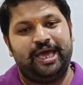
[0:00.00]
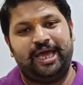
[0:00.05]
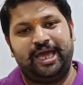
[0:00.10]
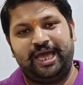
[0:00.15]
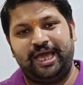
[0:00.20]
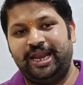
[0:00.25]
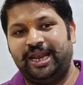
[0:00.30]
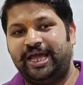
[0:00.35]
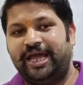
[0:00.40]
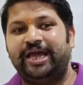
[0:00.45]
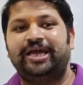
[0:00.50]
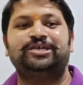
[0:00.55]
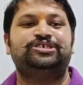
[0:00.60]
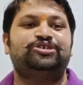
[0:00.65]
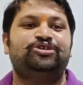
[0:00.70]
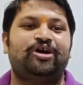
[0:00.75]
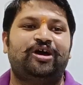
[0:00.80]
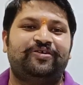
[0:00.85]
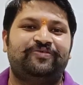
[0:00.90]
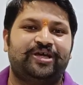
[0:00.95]
In case
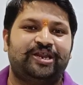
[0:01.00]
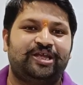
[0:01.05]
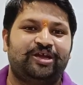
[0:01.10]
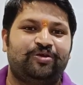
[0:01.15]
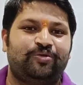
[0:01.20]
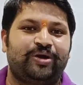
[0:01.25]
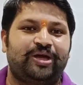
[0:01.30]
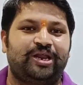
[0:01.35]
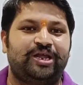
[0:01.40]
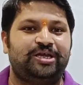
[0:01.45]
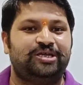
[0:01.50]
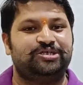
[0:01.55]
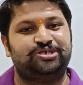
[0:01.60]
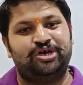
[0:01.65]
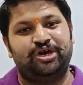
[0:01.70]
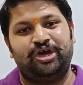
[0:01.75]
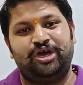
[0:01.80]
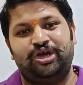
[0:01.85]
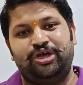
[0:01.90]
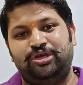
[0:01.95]
you have any queries,
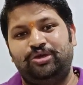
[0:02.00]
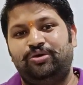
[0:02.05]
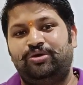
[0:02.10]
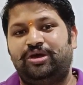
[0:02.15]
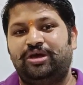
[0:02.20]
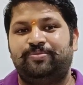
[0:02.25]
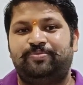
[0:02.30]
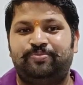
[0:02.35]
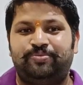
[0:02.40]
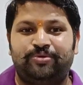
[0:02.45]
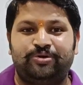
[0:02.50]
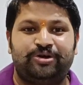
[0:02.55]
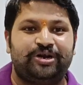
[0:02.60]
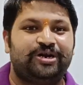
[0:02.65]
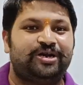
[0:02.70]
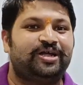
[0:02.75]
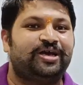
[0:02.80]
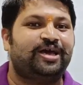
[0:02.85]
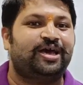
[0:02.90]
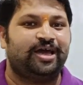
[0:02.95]
you can put
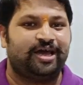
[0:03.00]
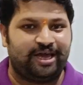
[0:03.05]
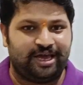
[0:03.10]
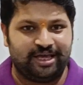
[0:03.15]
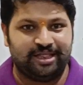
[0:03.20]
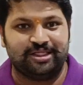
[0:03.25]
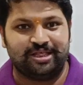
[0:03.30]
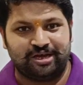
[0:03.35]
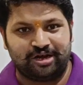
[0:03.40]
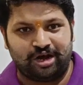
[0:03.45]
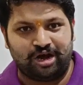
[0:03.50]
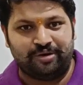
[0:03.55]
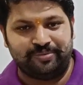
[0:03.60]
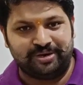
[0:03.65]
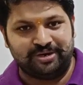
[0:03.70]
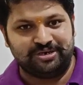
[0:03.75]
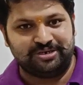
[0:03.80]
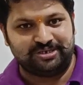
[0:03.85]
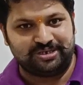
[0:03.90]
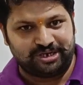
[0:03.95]
it in the
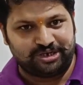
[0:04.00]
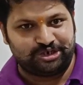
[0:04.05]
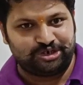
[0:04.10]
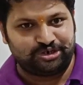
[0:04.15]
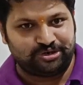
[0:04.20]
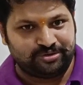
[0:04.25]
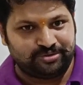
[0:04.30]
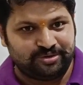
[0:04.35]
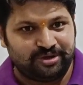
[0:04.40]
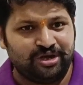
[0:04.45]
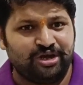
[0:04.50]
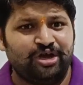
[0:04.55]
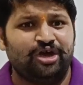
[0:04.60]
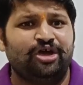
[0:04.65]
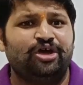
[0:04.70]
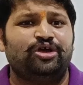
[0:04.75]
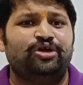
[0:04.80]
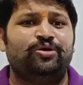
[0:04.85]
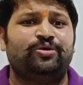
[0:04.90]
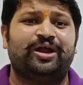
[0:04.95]
comment section.
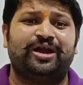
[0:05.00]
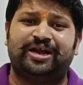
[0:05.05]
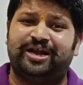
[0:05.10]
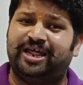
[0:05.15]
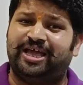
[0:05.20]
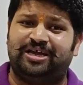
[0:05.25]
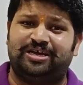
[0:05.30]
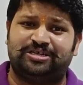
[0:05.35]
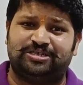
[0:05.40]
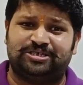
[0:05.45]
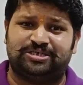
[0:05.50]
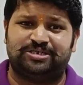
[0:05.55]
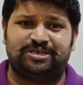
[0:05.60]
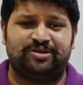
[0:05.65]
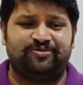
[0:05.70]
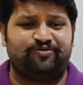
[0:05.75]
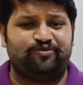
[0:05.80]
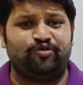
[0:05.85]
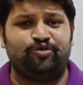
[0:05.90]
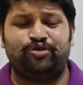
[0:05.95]
You can take a
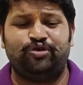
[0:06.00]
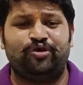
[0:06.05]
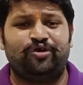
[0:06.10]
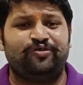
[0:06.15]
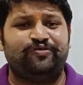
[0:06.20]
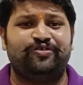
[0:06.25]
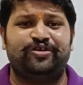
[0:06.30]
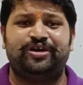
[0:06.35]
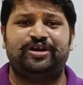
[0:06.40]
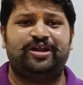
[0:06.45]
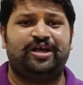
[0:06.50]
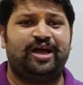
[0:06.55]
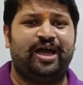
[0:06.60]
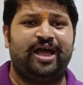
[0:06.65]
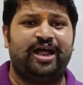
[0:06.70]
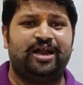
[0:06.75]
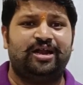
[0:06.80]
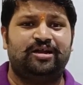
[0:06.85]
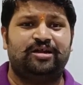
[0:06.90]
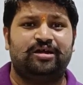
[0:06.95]
photo of it
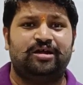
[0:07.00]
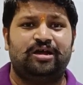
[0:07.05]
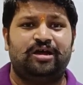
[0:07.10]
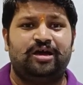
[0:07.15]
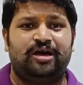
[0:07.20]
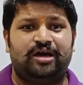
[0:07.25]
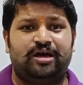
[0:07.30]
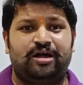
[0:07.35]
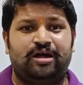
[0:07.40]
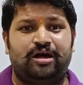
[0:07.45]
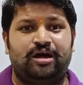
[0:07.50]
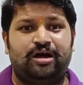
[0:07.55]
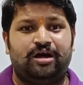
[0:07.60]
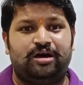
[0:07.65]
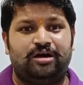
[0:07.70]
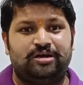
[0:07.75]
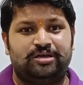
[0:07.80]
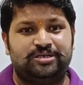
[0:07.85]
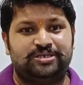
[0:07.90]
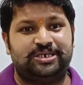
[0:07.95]
and
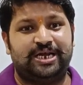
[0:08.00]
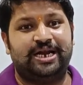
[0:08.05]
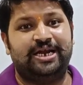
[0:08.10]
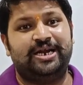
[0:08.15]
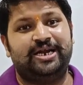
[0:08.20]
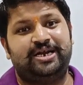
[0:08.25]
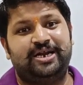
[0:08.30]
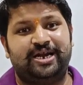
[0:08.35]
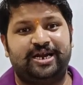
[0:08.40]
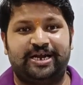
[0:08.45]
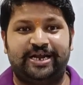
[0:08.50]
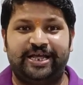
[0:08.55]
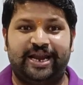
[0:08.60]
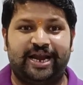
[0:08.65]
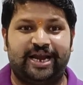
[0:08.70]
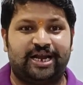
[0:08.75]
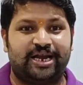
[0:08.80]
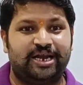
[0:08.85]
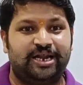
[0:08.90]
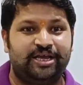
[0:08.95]
send it
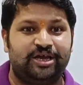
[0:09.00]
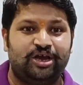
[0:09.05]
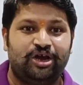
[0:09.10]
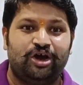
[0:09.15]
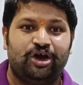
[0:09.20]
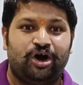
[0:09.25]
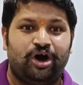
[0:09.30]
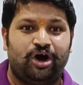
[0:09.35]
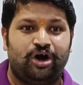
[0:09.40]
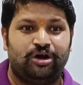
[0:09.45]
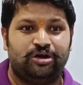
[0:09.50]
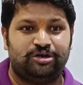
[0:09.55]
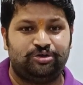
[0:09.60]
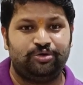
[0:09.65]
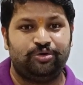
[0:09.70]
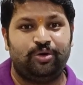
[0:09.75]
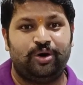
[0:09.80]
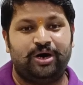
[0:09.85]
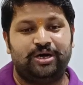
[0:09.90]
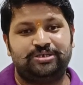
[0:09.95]
directly
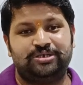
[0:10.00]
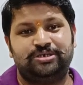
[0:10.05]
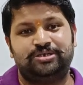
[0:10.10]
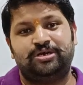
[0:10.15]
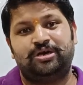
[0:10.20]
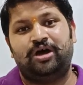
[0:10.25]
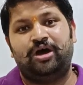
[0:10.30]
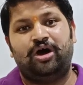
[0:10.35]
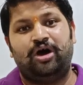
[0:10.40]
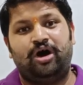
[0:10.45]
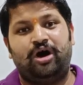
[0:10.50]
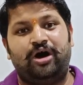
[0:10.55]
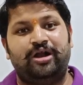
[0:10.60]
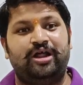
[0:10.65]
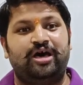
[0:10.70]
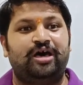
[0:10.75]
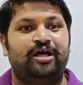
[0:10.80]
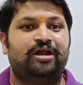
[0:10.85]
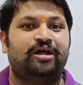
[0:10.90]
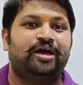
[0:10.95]
to us on
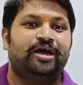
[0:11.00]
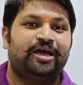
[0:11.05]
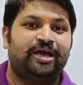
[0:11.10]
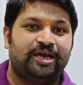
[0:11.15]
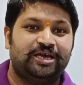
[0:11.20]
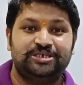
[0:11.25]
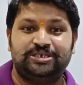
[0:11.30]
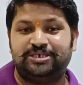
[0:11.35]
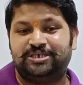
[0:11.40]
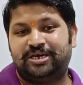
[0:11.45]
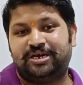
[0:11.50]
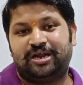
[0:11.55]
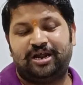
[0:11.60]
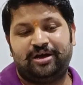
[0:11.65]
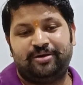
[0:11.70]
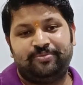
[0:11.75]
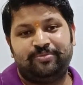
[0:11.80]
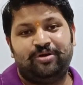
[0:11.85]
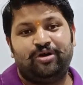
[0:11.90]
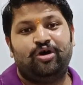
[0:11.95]
our
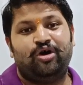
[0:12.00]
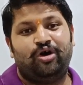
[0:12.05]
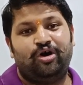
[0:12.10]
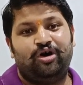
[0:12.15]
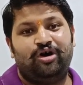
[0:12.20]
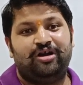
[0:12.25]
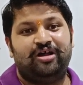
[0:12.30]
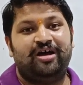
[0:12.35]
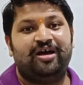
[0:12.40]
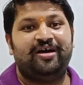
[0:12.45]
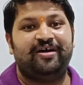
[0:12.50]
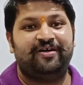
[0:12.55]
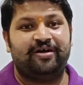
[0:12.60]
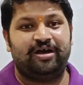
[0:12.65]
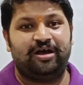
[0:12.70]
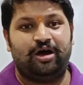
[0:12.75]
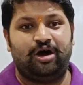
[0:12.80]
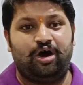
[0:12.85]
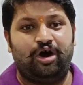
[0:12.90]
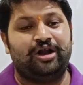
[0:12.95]
Instagram or
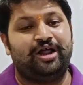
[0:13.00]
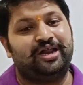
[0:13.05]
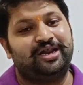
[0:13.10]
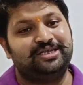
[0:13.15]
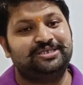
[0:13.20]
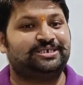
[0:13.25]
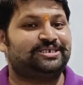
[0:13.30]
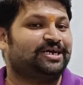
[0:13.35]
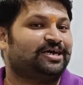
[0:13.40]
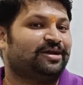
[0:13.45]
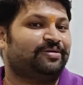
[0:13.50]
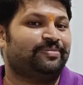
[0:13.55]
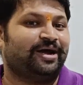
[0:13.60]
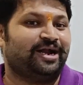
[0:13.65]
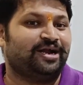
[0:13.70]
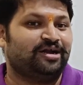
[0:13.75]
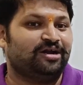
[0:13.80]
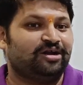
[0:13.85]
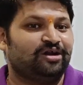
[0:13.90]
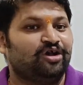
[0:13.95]
on our Instagram
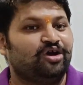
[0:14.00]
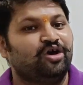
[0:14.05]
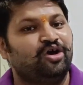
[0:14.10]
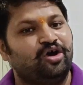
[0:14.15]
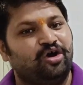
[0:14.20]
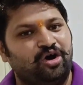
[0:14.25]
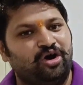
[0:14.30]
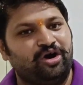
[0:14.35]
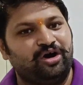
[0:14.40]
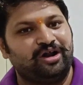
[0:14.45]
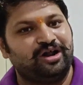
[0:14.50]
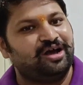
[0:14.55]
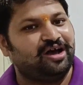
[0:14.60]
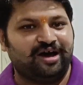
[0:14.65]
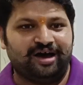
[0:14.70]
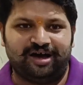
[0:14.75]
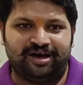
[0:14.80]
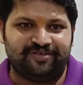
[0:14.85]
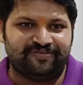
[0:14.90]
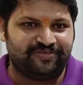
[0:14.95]
handle or
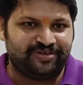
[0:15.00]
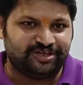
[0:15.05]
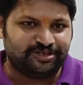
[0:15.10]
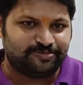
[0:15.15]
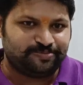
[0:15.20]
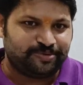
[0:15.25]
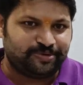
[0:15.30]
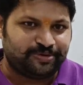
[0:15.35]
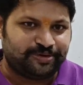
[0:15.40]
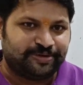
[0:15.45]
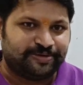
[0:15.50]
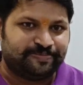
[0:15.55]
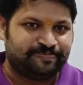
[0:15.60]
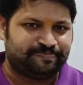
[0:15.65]
our Facebook.